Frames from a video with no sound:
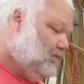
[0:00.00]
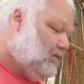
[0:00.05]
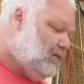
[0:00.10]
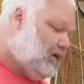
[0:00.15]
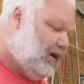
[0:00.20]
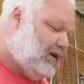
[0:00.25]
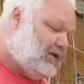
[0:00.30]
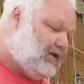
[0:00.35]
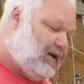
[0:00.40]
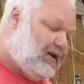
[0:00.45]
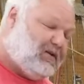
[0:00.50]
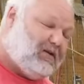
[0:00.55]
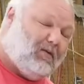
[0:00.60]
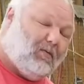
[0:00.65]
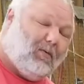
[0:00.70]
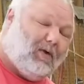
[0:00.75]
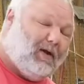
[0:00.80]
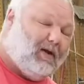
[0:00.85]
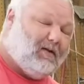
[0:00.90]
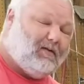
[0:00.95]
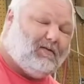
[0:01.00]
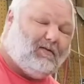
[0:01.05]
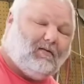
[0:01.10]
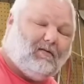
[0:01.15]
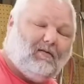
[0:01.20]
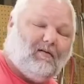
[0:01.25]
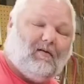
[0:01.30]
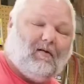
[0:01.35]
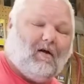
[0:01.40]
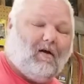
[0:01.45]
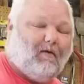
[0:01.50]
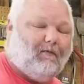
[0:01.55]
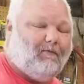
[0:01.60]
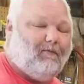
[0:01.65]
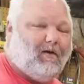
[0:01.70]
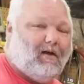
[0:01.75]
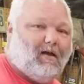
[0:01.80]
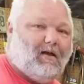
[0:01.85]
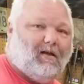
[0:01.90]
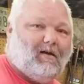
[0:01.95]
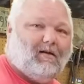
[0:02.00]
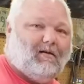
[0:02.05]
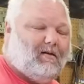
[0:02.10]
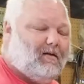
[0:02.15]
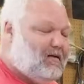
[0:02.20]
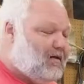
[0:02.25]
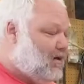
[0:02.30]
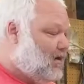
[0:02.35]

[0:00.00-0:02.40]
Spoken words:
extension wings are fine.